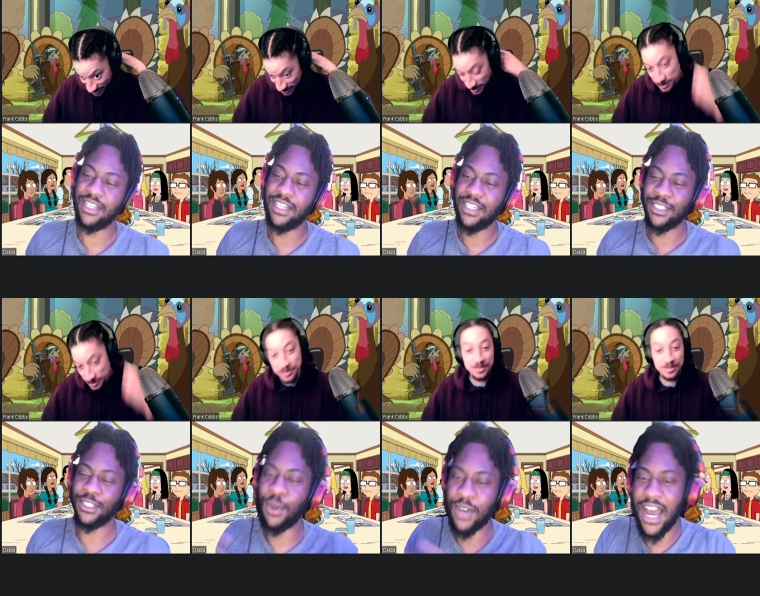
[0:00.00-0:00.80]
Speaker 1: So
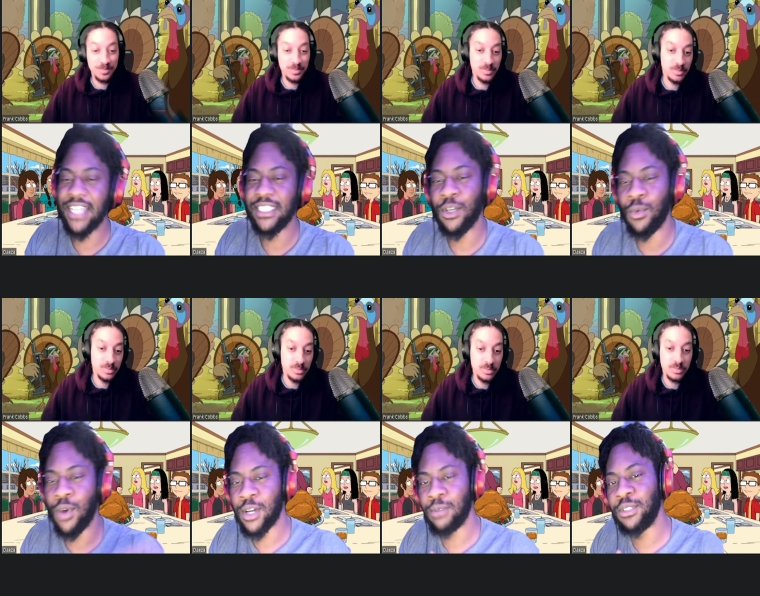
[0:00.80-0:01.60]
guys, welcome
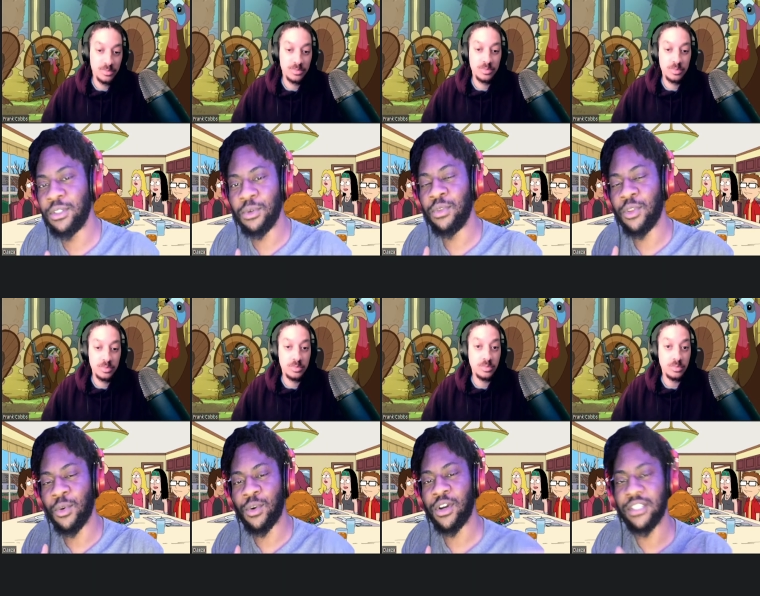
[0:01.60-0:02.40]
to the
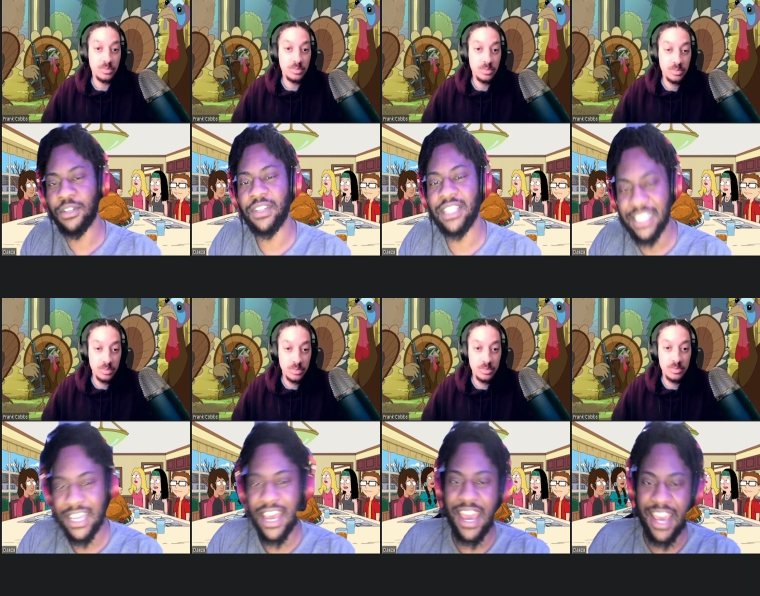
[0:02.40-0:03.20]
world of Alethea
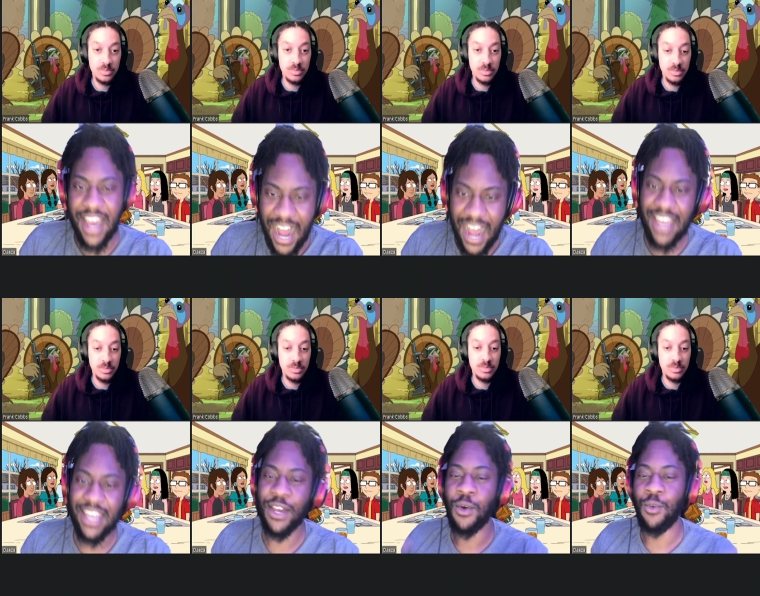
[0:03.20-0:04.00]
AI.
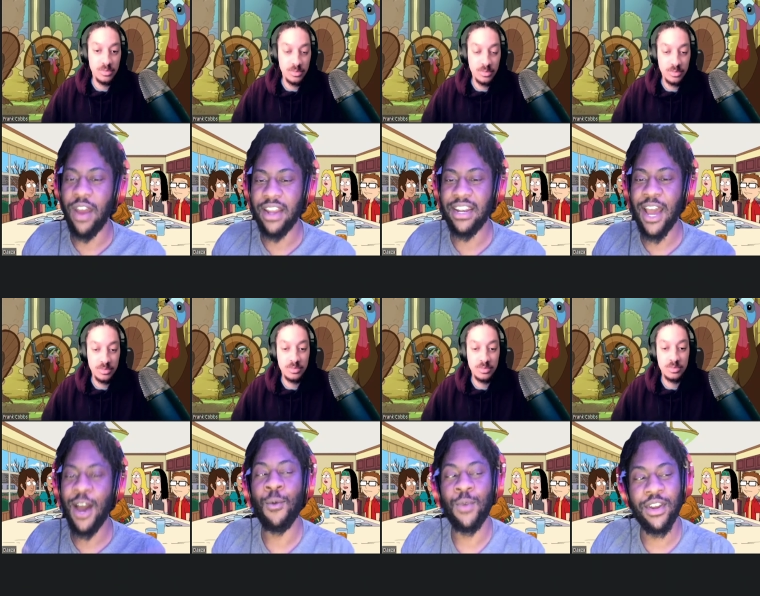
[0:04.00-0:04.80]
Right now,
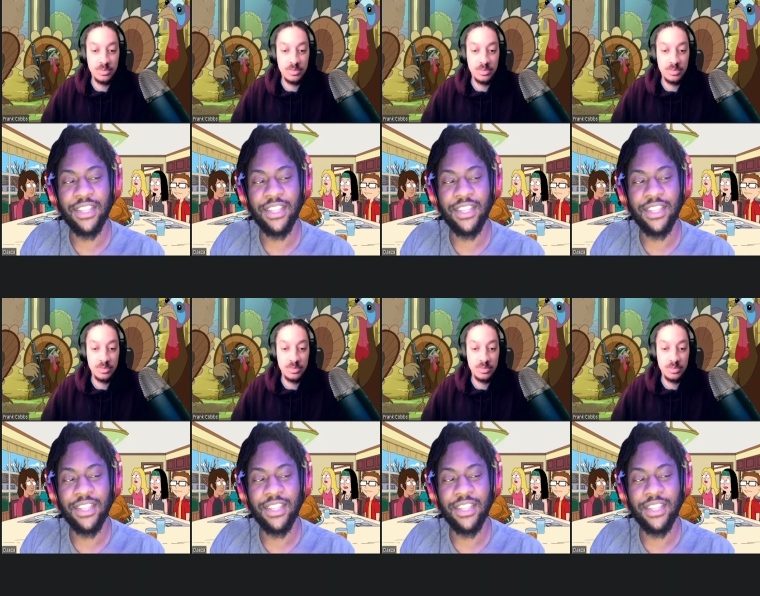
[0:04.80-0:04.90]
we are in the